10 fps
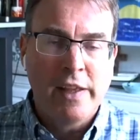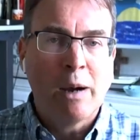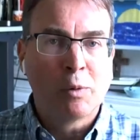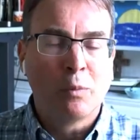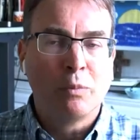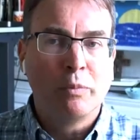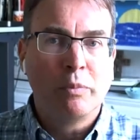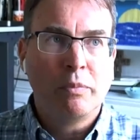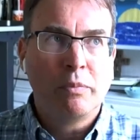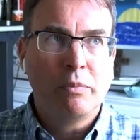and then I would
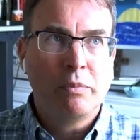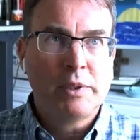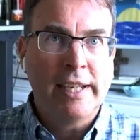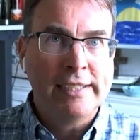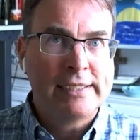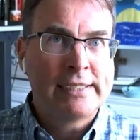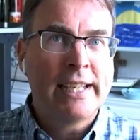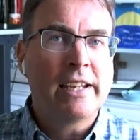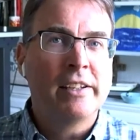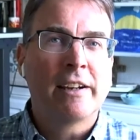say
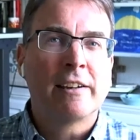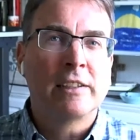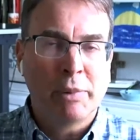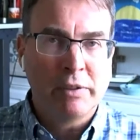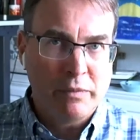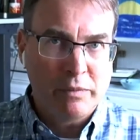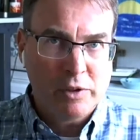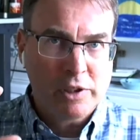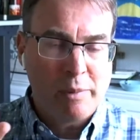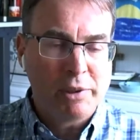secondarily, but
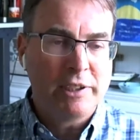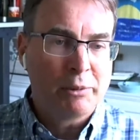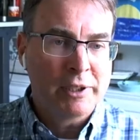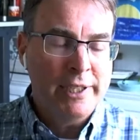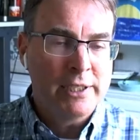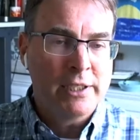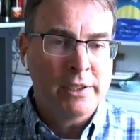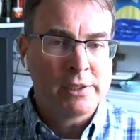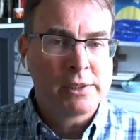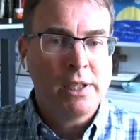completely
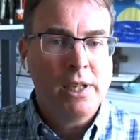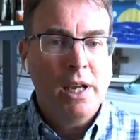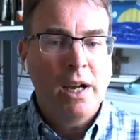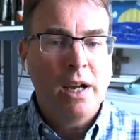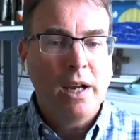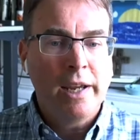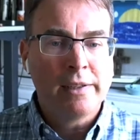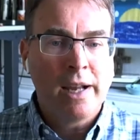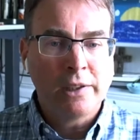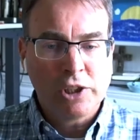related, is
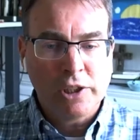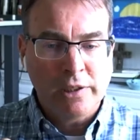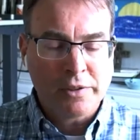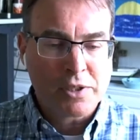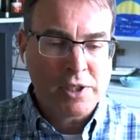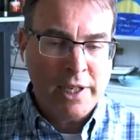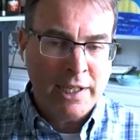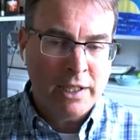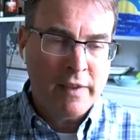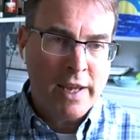acknowledging and
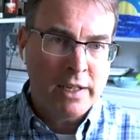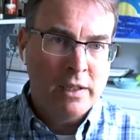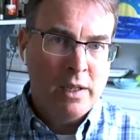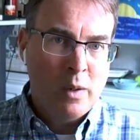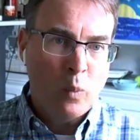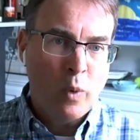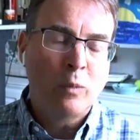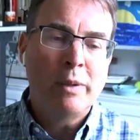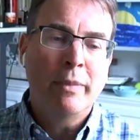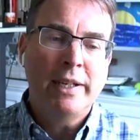understanding that
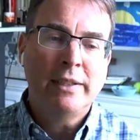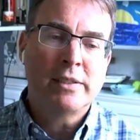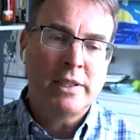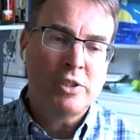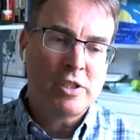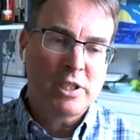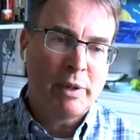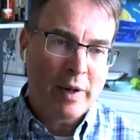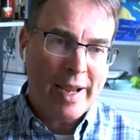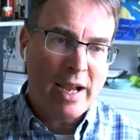when we make
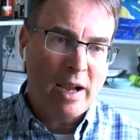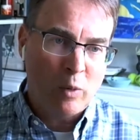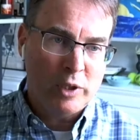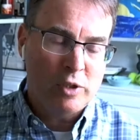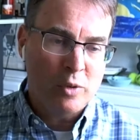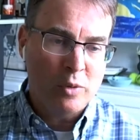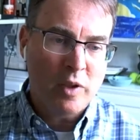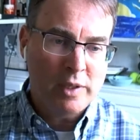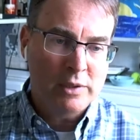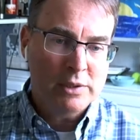decisions about how we
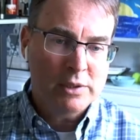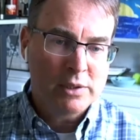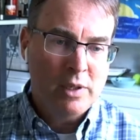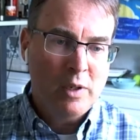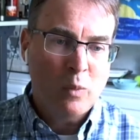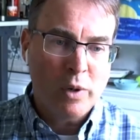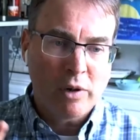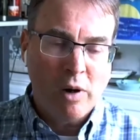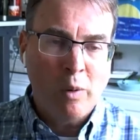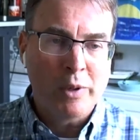do things,
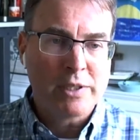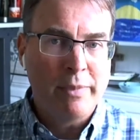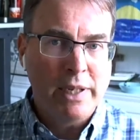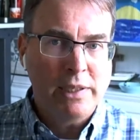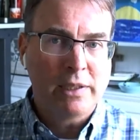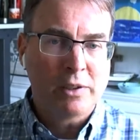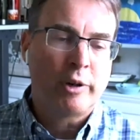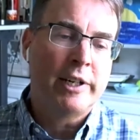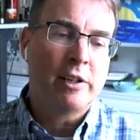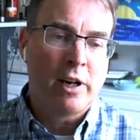we are always making
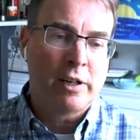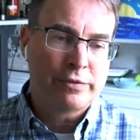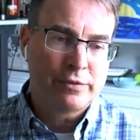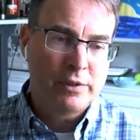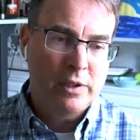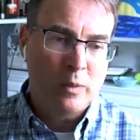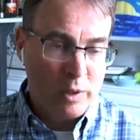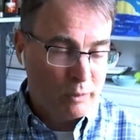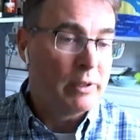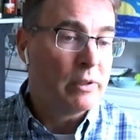a trade off
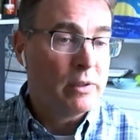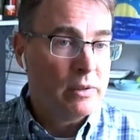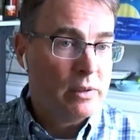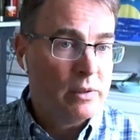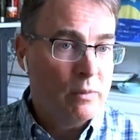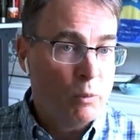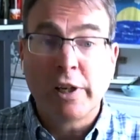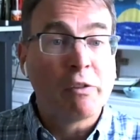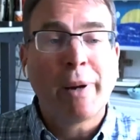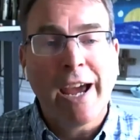when we,
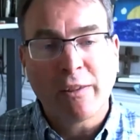whichever